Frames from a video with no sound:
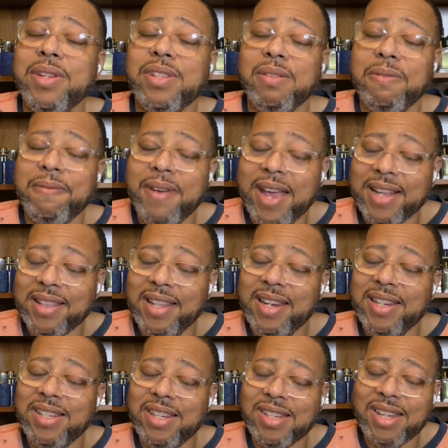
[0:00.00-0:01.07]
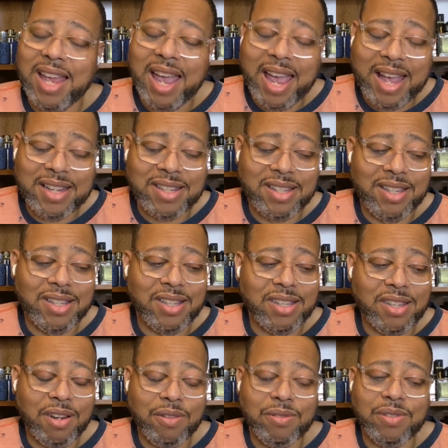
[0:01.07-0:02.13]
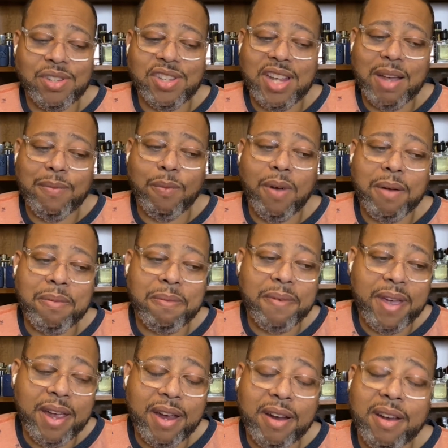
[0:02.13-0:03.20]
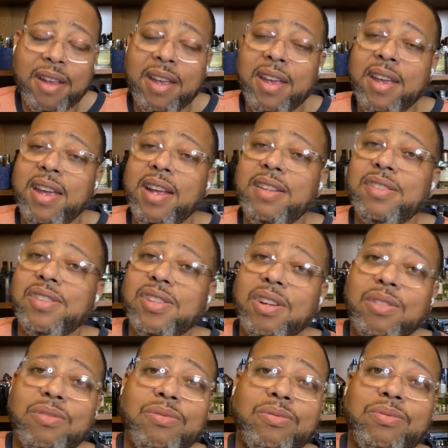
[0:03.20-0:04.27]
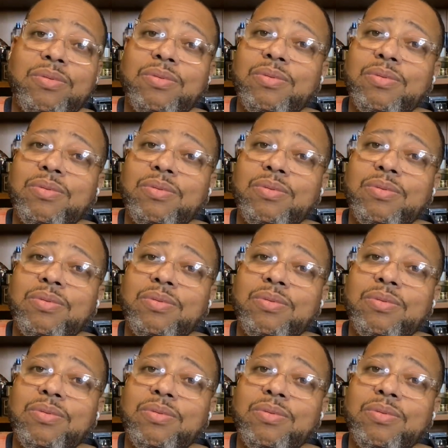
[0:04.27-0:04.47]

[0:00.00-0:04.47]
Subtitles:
is the fact that it just has this certain savoir faire and certain,